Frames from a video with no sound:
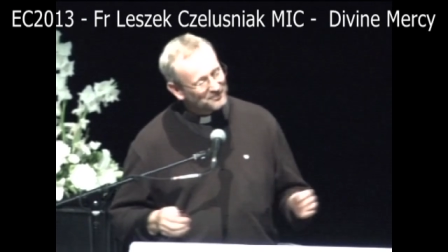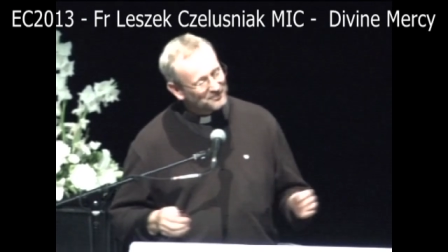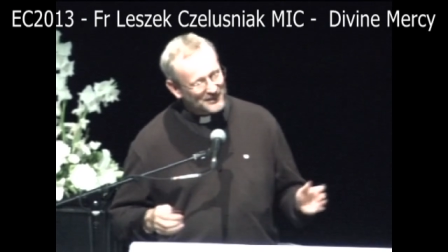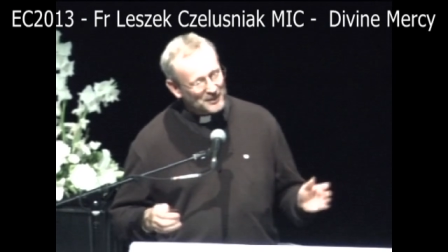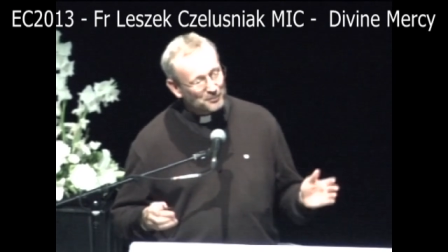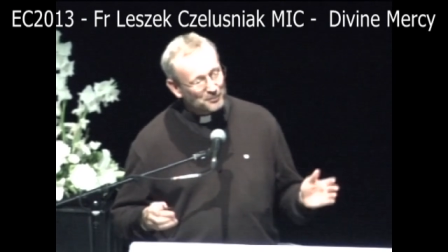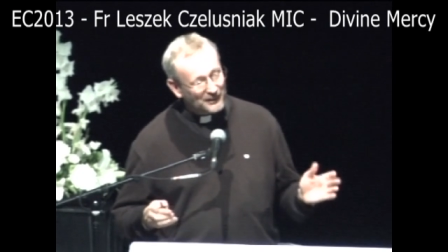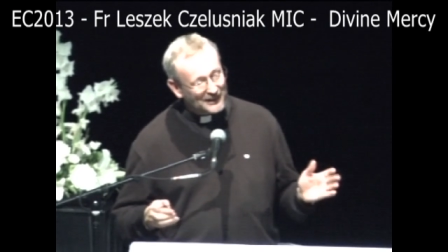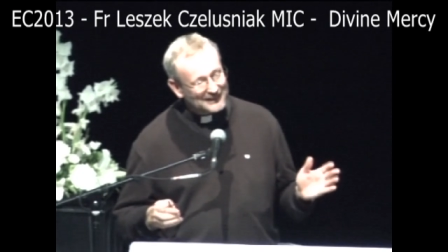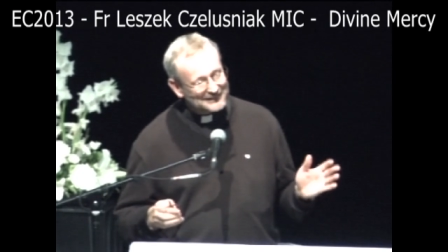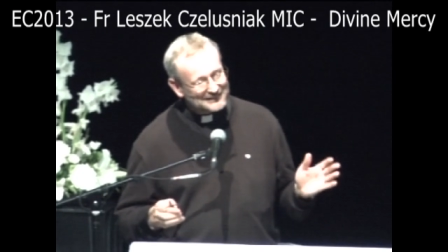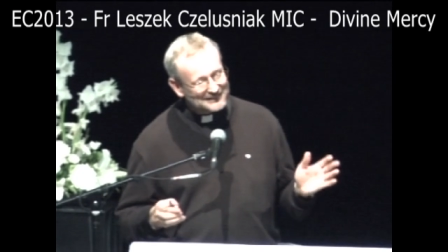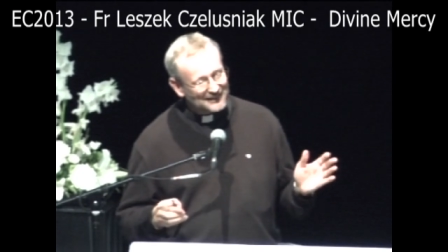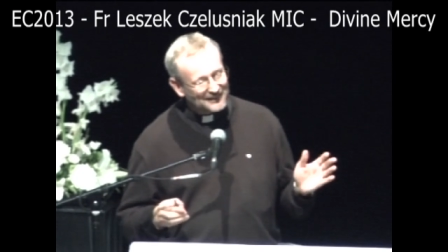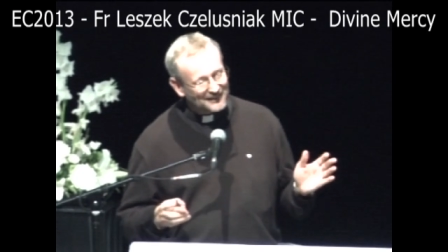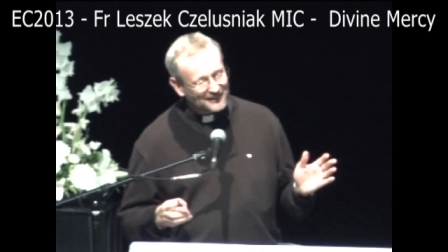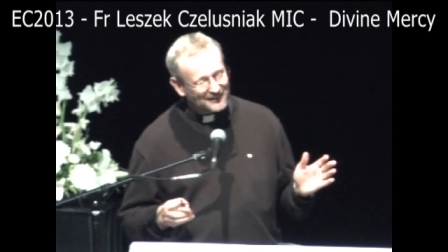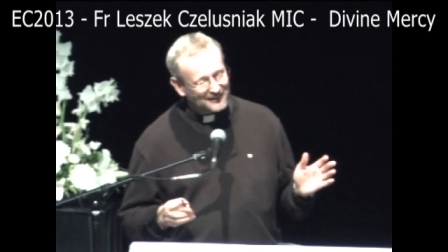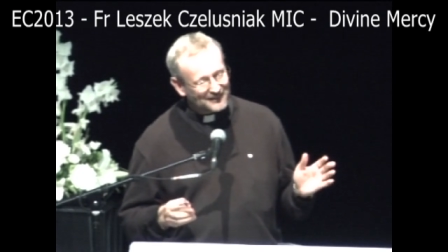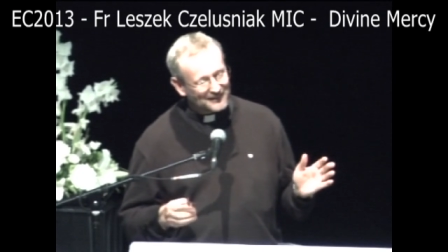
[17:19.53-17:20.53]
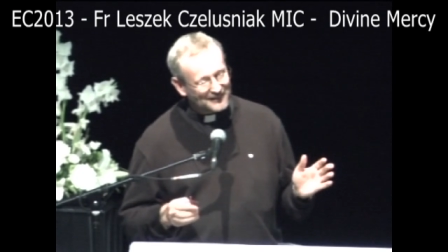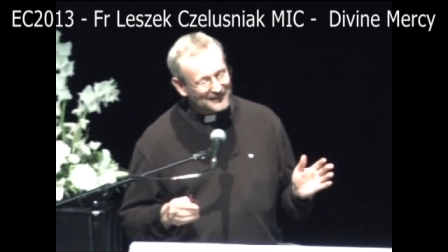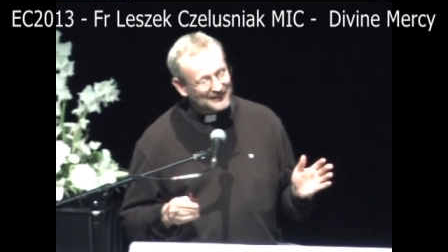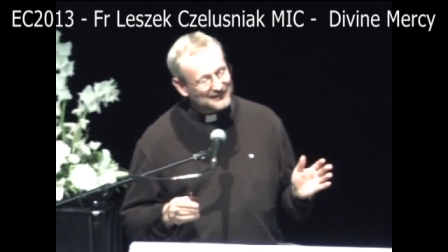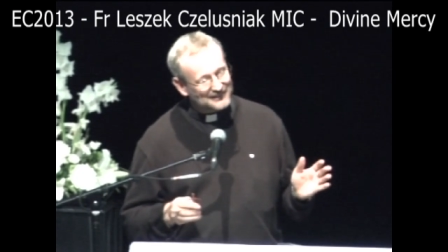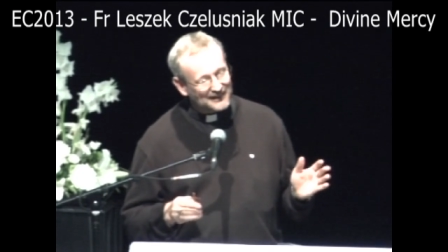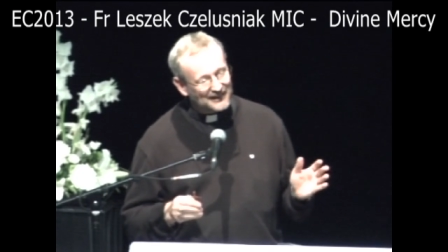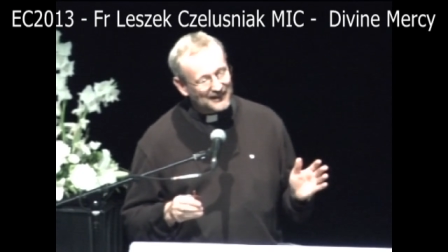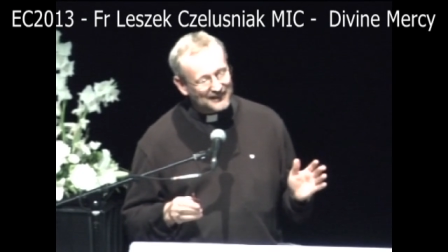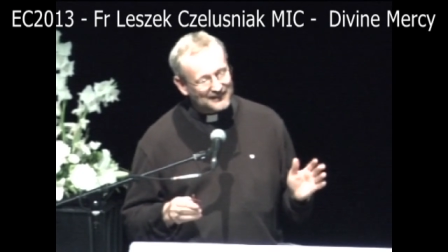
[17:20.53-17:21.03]
the blessing
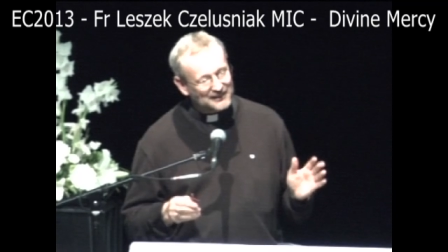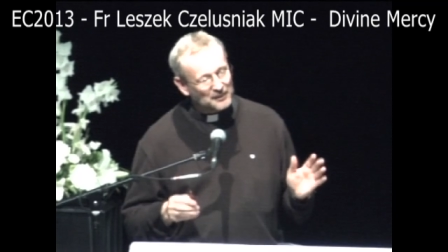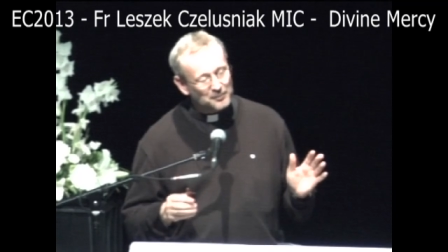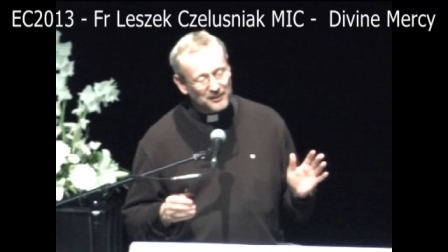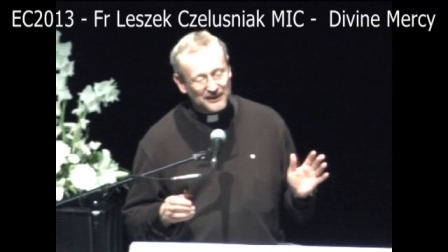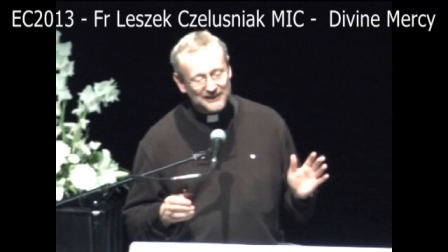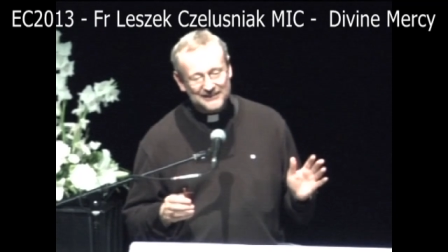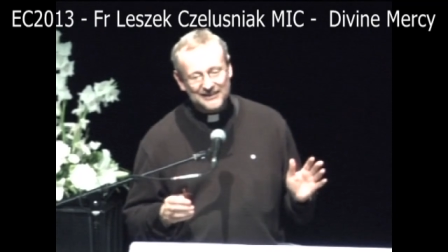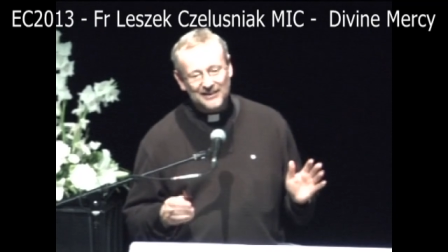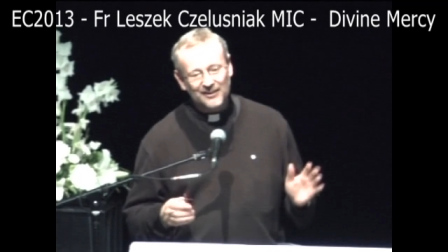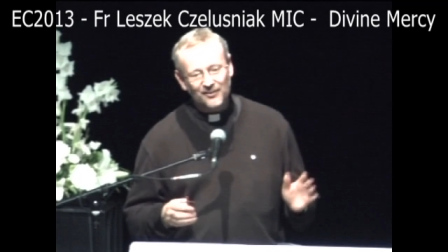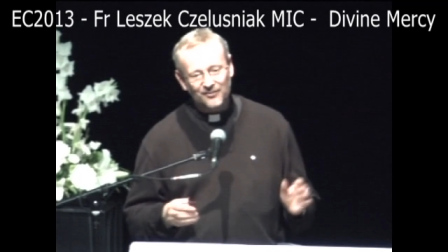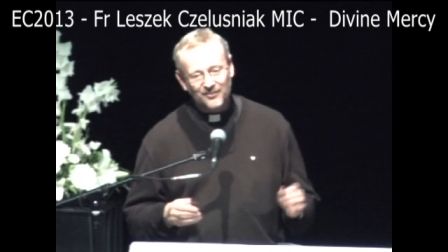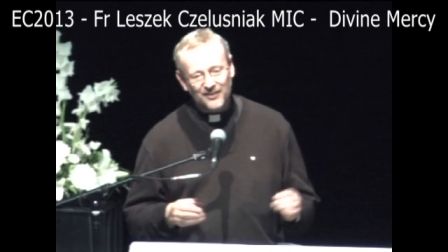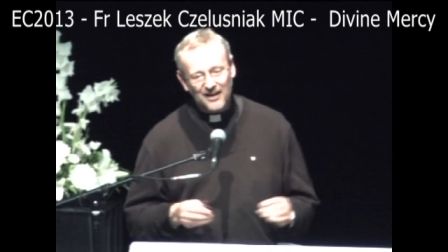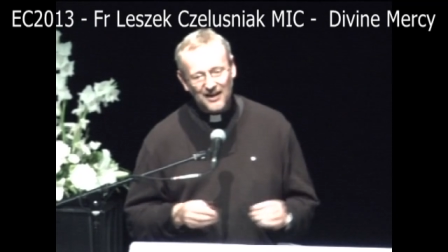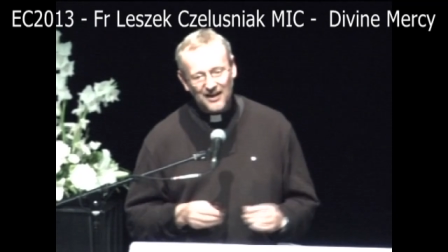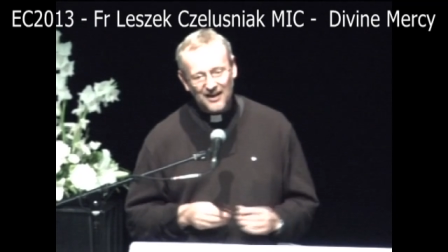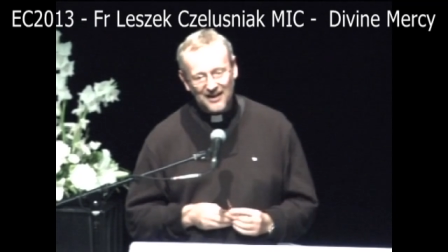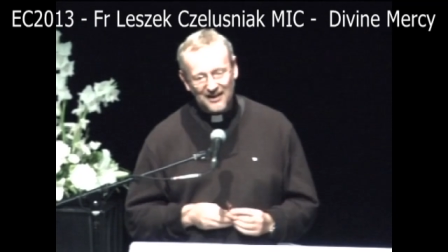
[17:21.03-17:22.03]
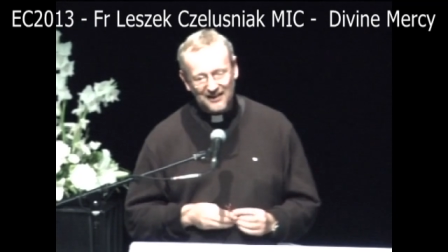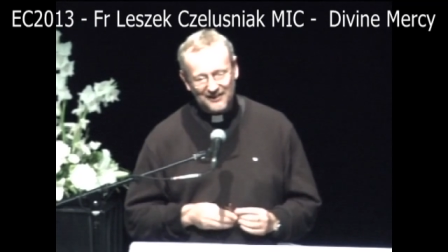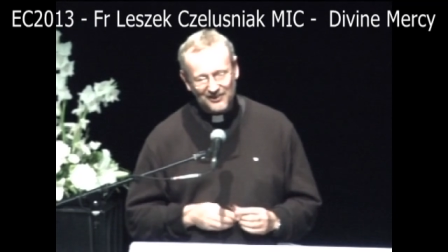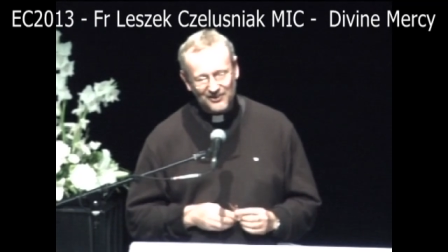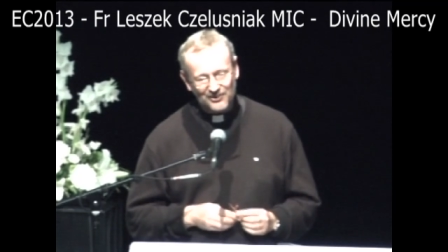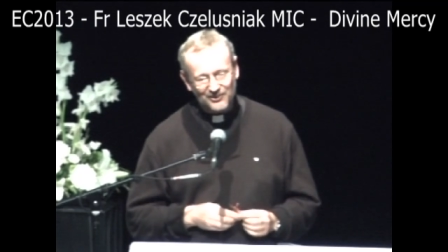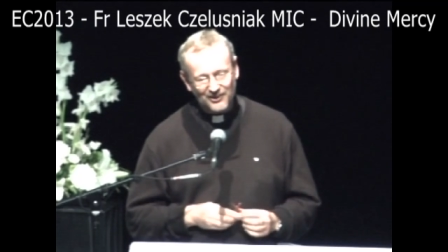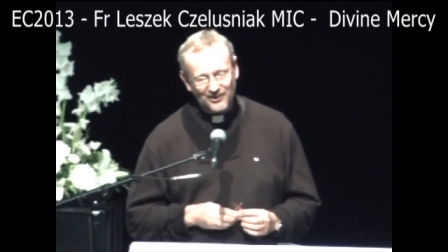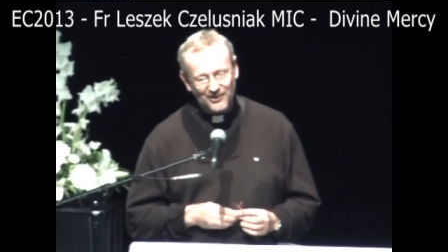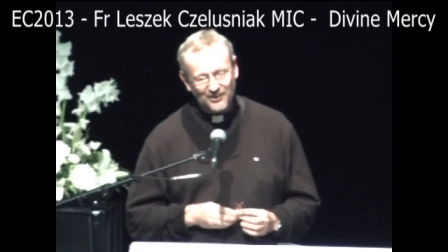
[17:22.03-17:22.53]
is like the blessing of God,
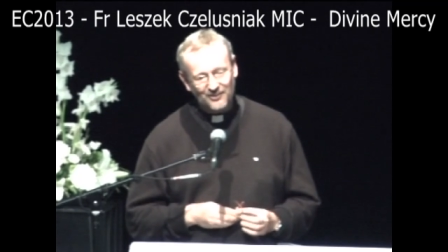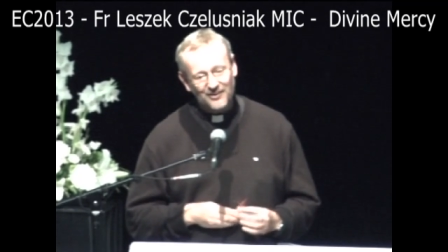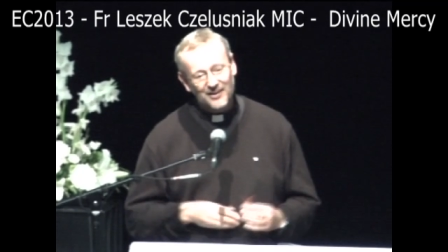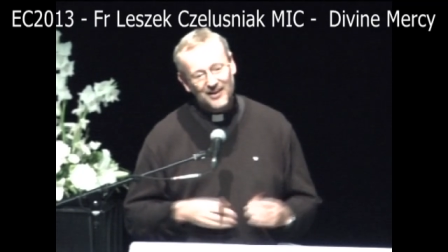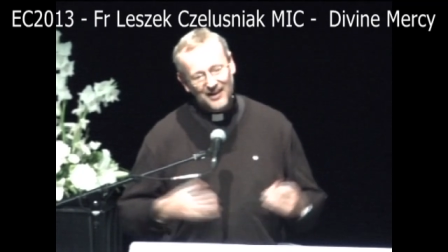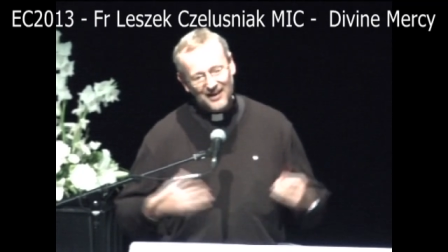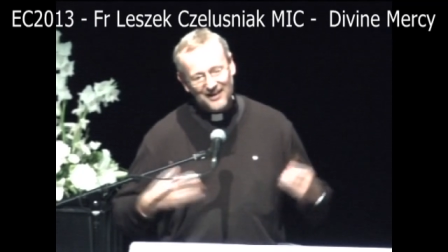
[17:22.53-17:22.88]
you know,